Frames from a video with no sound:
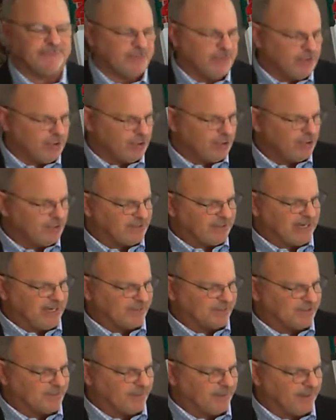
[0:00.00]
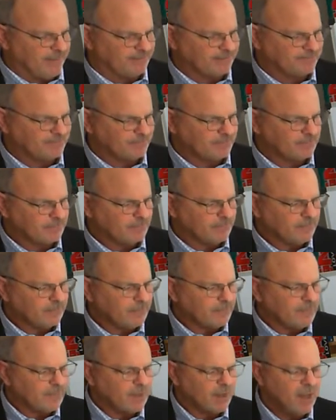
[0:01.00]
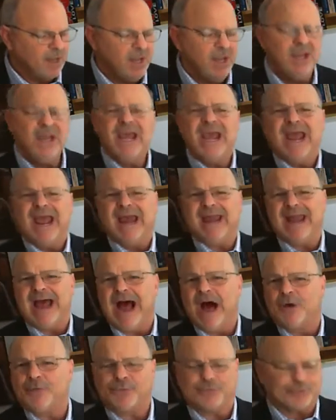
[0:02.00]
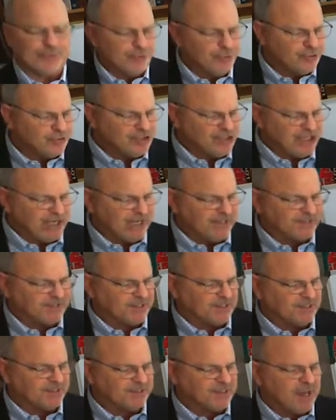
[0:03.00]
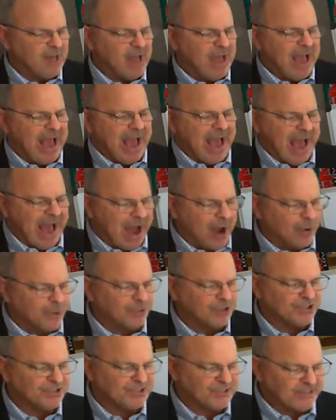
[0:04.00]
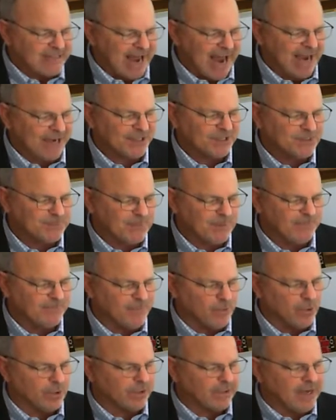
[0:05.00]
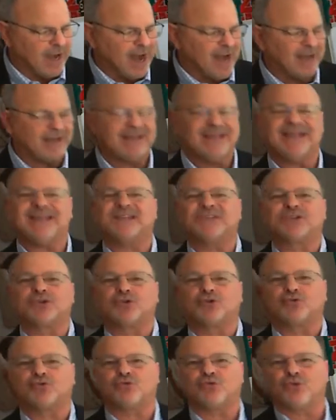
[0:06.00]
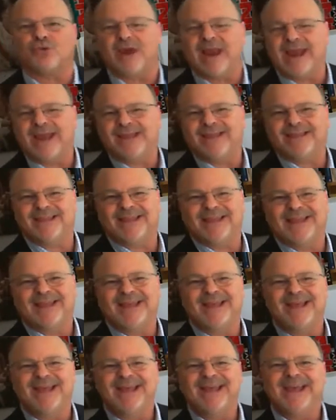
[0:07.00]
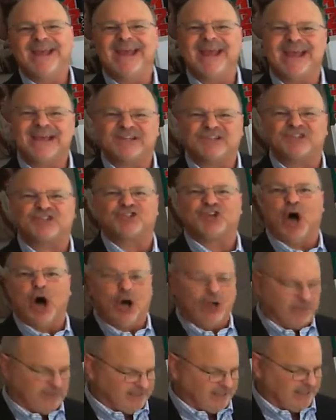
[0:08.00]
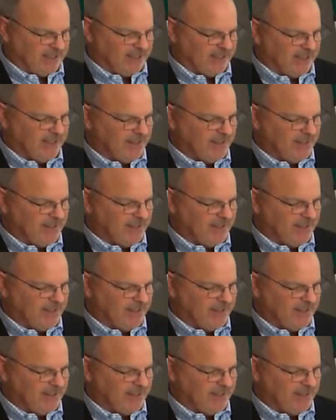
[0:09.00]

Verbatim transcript: for the New Testament and how through Jesus our status before God is greatly exalted